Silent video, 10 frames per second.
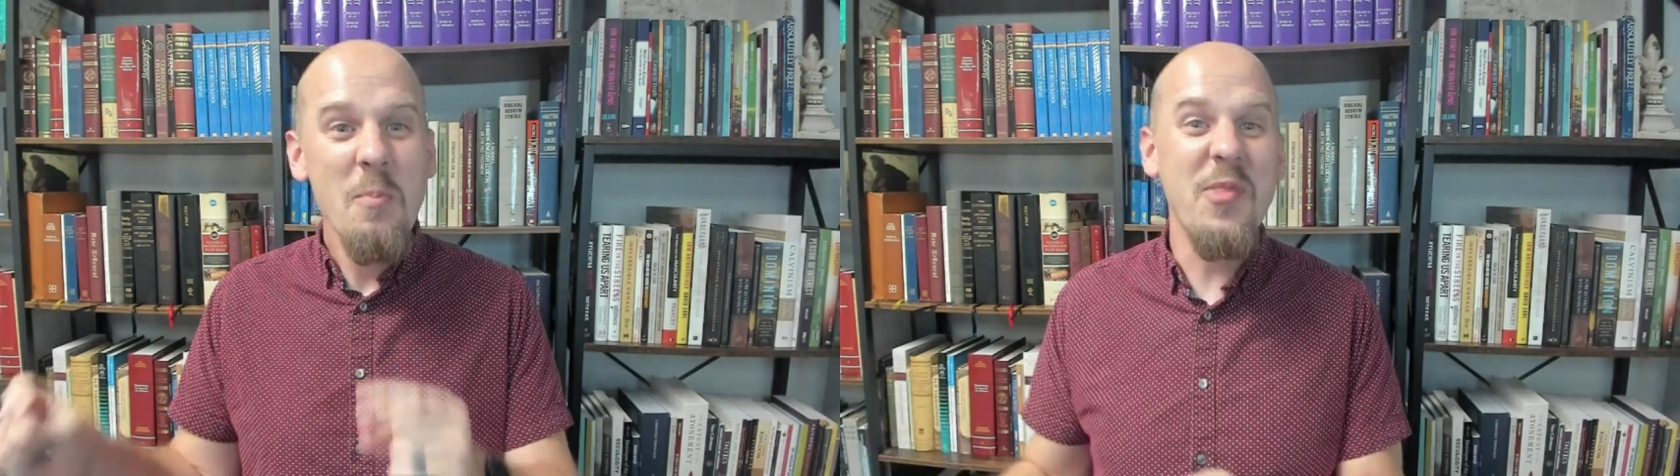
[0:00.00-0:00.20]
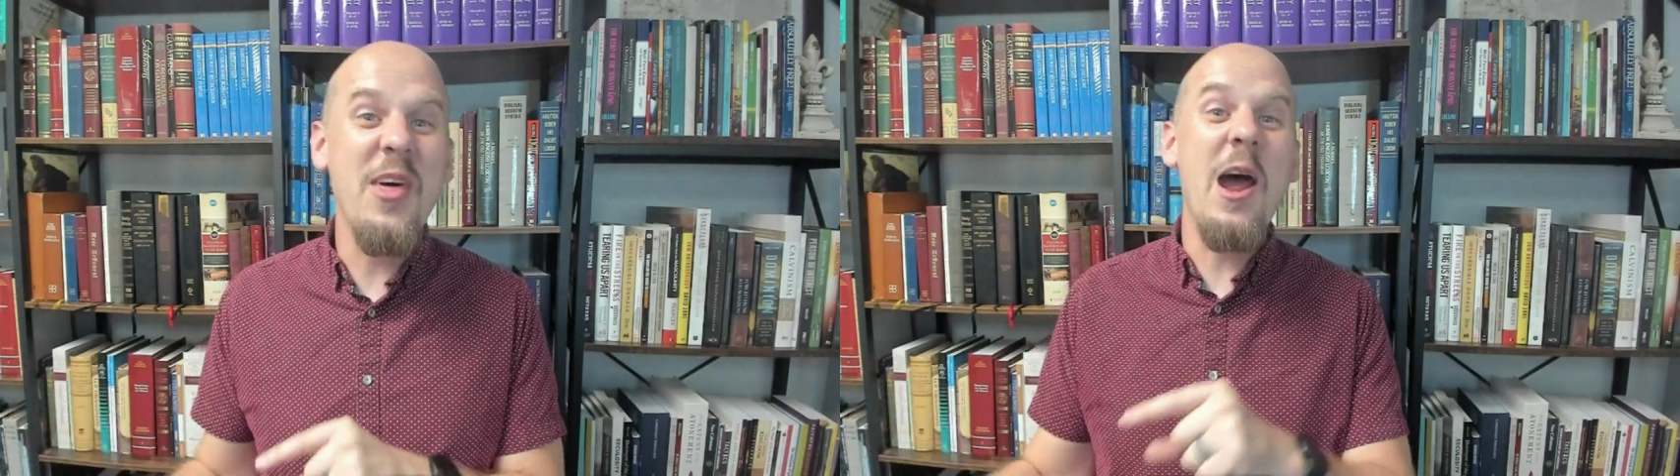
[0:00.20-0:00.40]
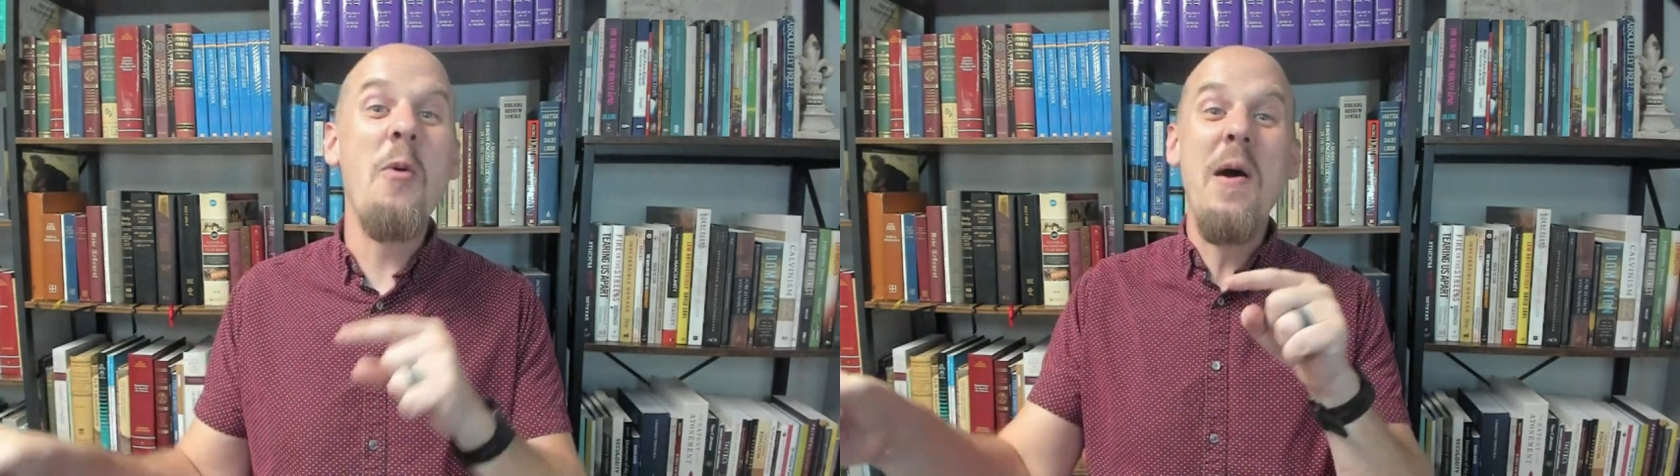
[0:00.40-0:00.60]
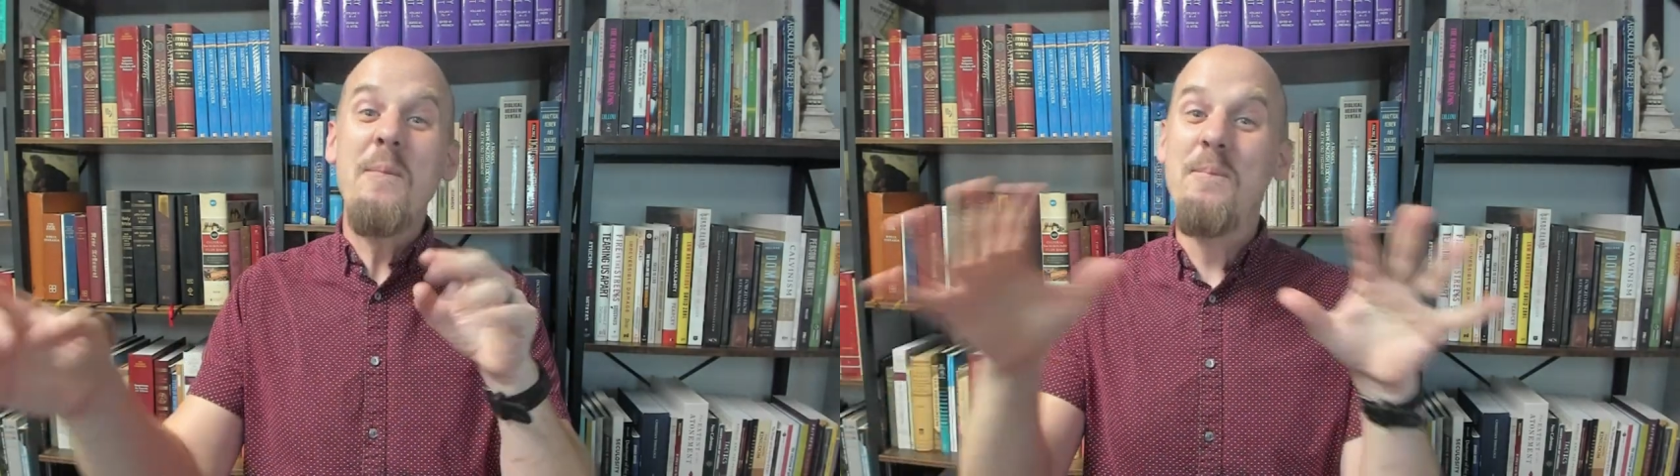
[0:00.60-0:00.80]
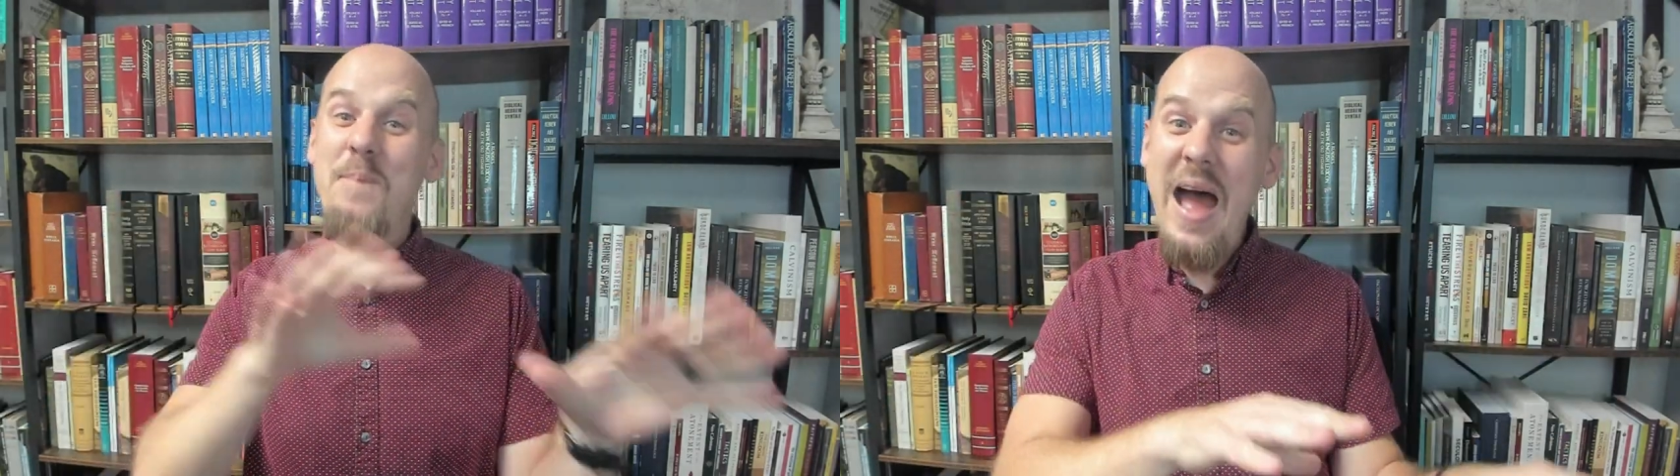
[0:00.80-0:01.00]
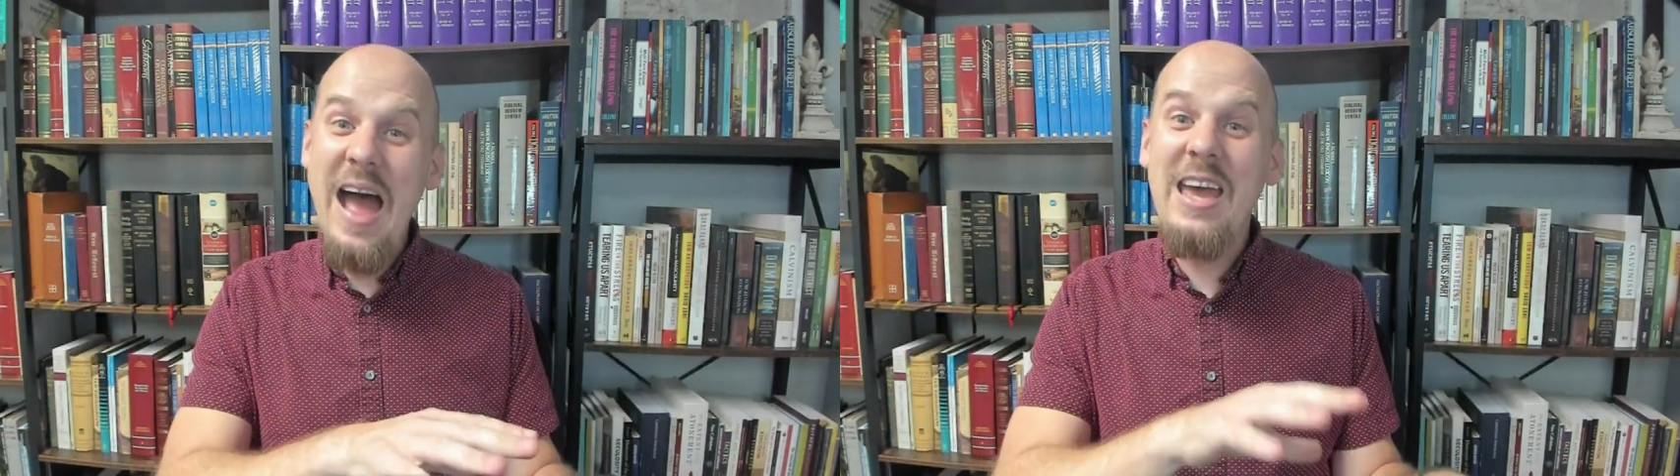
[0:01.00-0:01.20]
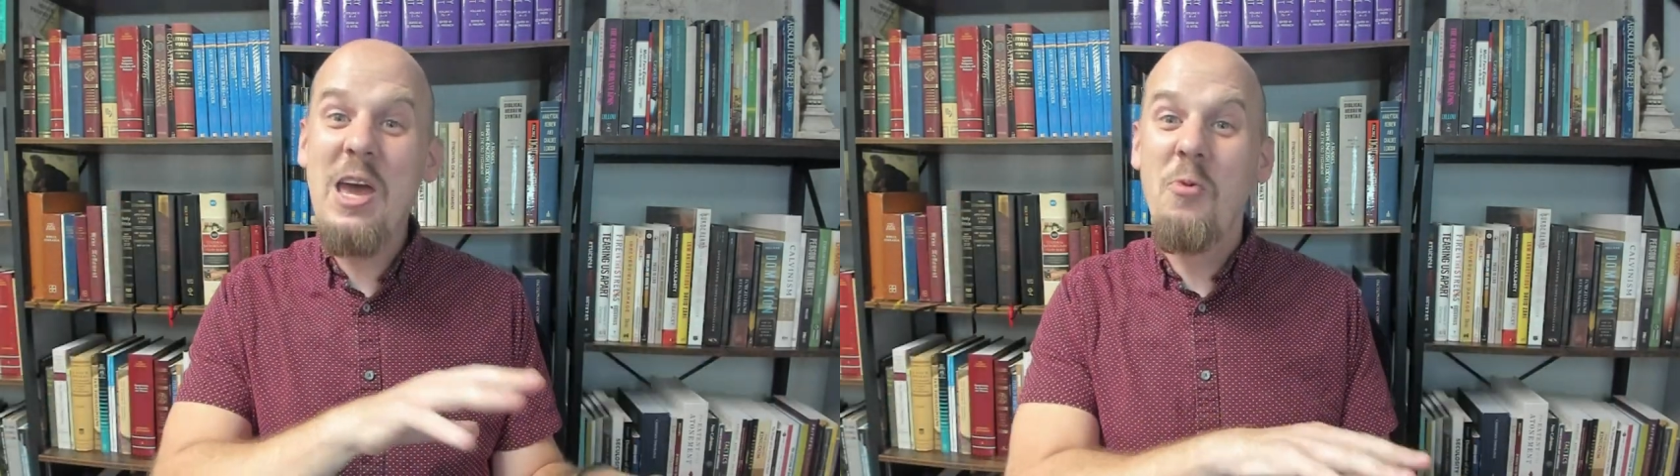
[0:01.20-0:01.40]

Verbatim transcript: but then I went back